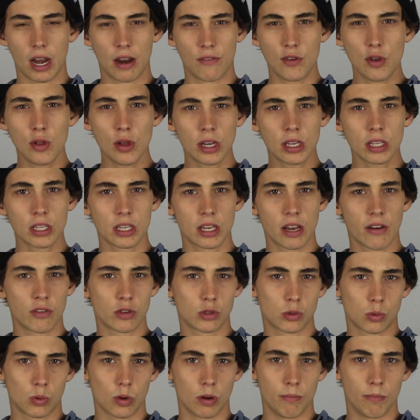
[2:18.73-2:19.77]
And if you look at the
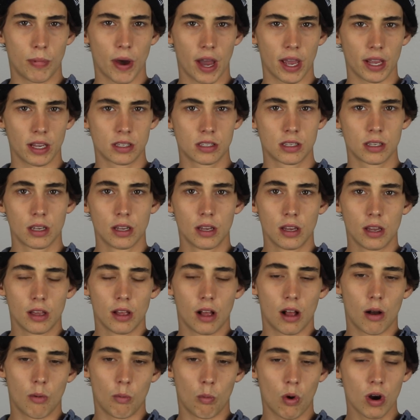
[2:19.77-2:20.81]
difference between bikes,
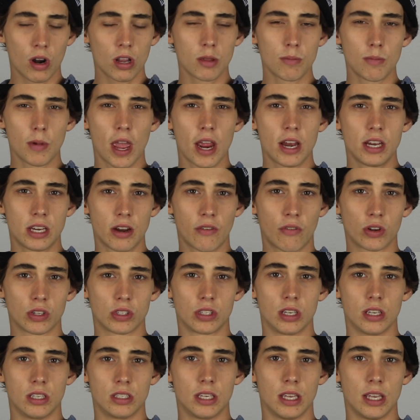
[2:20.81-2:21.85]
one of the main
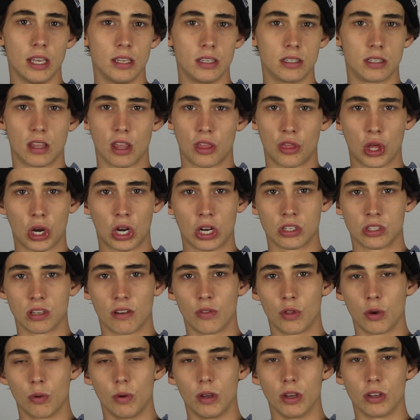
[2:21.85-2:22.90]
differences is the thickness
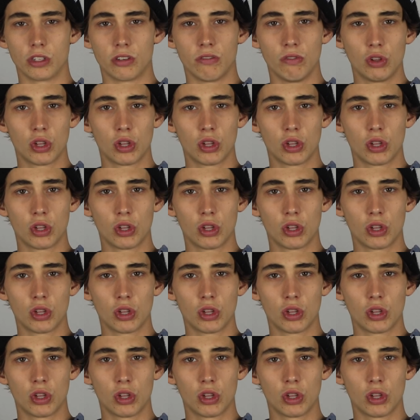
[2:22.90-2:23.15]
of the wheels.